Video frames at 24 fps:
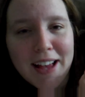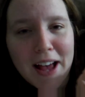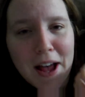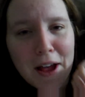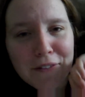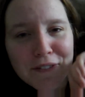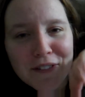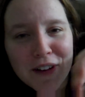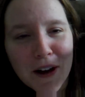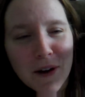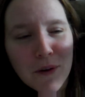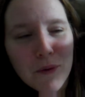
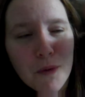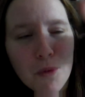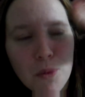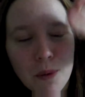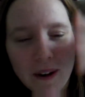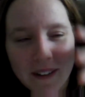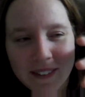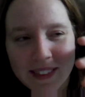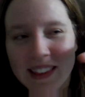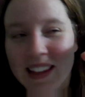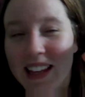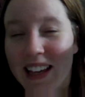I've got
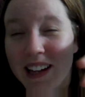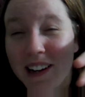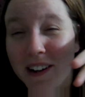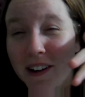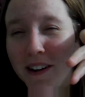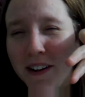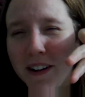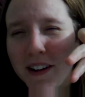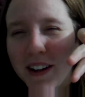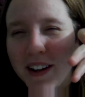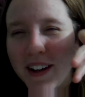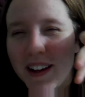1
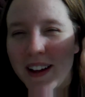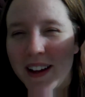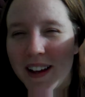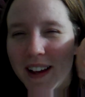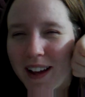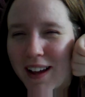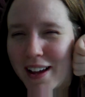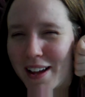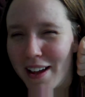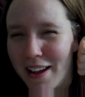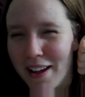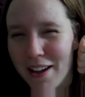liter
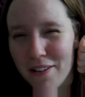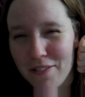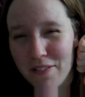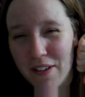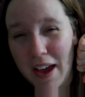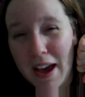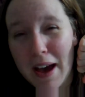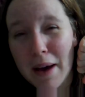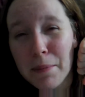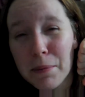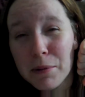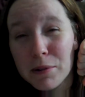of
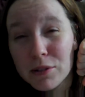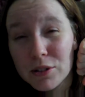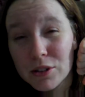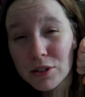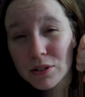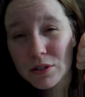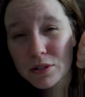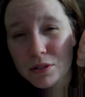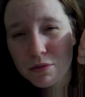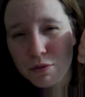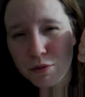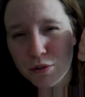
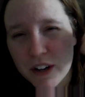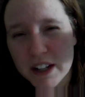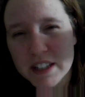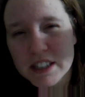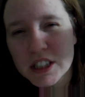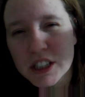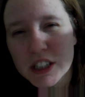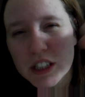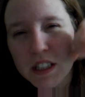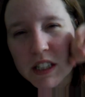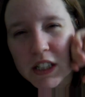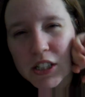
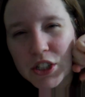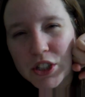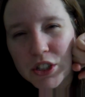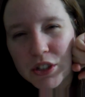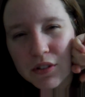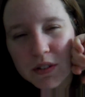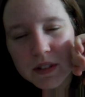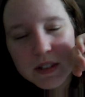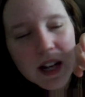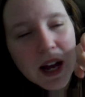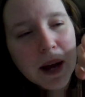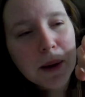freshly
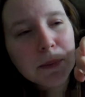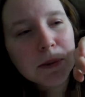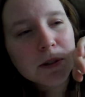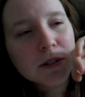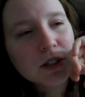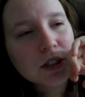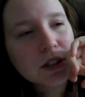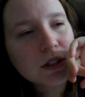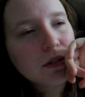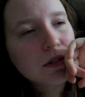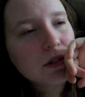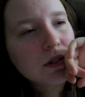juiced apple
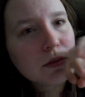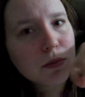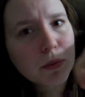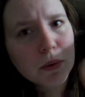juice.